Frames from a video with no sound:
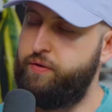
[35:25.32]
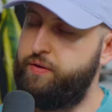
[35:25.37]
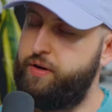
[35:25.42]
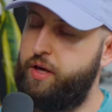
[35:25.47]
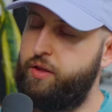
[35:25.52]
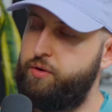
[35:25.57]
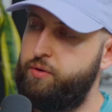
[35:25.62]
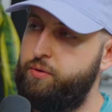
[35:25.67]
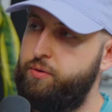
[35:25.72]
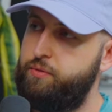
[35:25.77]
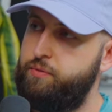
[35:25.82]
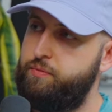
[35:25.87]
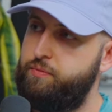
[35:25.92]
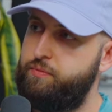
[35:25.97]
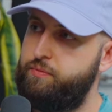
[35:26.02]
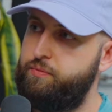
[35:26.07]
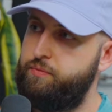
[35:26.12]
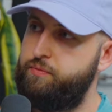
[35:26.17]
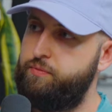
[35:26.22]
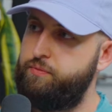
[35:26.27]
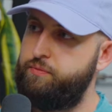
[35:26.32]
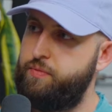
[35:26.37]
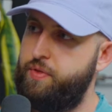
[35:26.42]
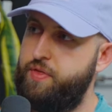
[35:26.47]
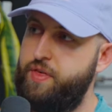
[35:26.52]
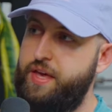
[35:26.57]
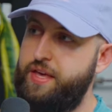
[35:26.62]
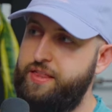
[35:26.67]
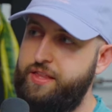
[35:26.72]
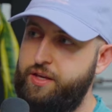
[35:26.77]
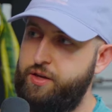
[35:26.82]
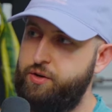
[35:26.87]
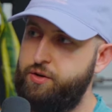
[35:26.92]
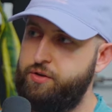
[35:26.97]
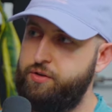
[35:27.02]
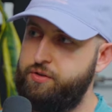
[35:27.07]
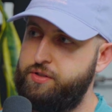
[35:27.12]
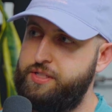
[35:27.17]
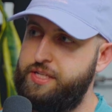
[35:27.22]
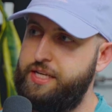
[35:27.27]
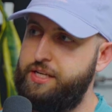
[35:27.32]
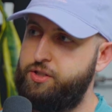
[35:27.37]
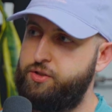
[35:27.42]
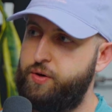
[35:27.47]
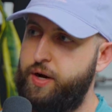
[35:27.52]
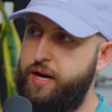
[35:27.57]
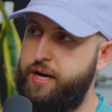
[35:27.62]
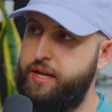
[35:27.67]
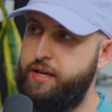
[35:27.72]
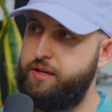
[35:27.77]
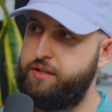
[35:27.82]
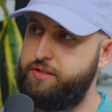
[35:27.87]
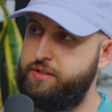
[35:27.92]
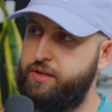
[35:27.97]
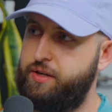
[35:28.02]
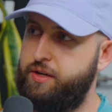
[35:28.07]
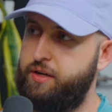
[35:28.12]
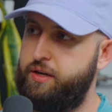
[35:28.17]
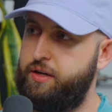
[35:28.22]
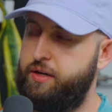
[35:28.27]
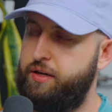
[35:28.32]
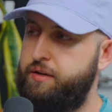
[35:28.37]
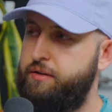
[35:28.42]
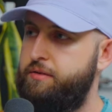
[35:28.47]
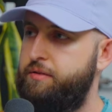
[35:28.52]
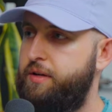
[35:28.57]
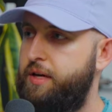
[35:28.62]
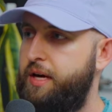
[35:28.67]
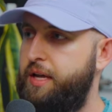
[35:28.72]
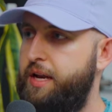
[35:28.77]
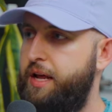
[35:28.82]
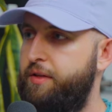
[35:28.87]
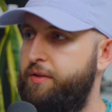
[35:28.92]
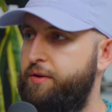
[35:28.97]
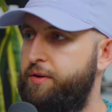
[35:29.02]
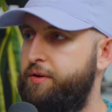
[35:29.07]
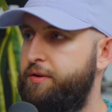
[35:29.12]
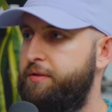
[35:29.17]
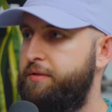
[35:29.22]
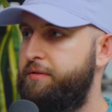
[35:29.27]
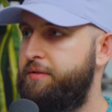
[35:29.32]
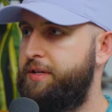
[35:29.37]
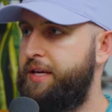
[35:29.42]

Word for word: you have another thing that you're detraining? Is there a another